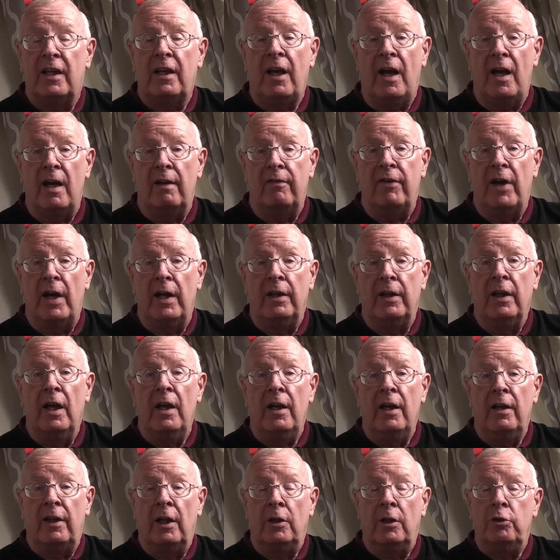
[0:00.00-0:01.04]
caravan
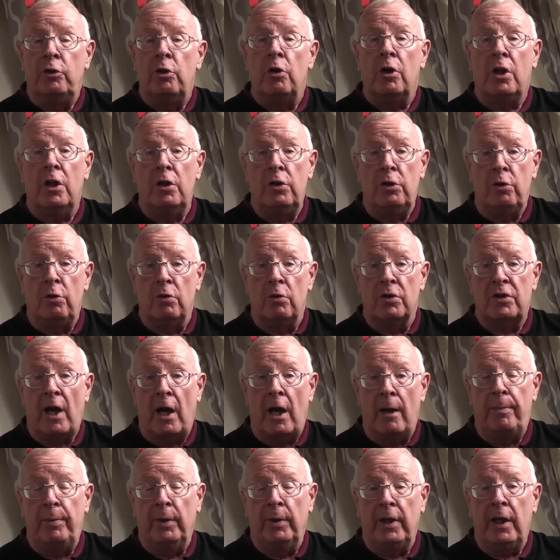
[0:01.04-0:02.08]
that you can use
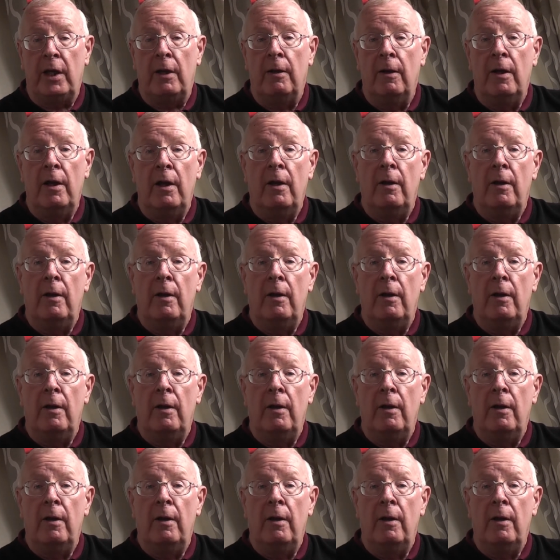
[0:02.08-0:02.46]
happily,